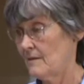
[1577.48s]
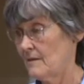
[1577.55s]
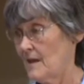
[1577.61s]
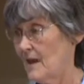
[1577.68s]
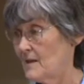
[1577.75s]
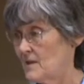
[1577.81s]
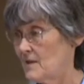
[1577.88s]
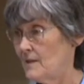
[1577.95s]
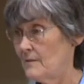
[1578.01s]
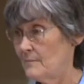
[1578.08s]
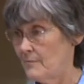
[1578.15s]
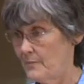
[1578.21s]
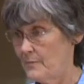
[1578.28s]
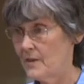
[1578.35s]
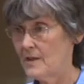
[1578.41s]
actually
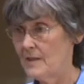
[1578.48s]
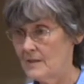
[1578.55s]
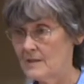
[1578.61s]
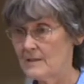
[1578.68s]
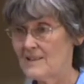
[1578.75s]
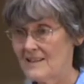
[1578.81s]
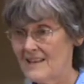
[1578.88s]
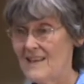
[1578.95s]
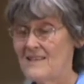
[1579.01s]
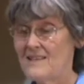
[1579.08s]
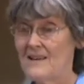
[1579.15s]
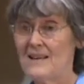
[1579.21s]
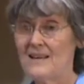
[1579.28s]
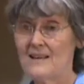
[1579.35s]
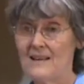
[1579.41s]
putting it together
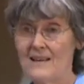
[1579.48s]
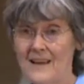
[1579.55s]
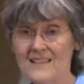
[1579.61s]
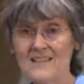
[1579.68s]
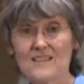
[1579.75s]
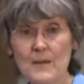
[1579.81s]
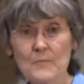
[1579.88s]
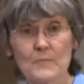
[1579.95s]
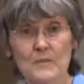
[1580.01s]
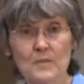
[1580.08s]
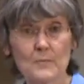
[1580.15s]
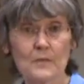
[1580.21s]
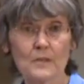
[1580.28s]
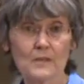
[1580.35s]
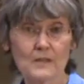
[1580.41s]
in an
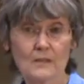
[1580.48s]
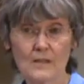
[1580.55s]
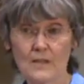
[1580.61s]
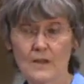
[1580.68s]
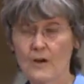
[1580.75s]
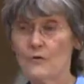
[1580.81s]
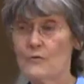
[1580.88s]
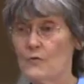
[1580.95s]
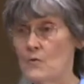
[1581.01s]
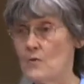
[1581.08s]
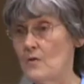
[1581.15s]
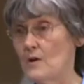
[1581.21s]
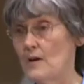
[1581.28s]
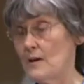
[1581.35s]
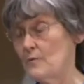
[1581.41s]
acceptable
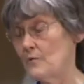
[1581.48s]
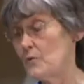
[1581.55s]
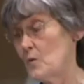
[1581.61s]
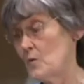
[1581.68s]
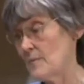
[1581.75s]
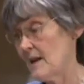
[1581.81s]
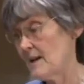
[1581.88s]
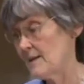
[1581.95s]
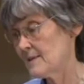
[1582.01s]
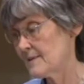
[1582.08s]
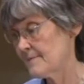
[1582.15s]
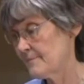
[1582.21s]
format.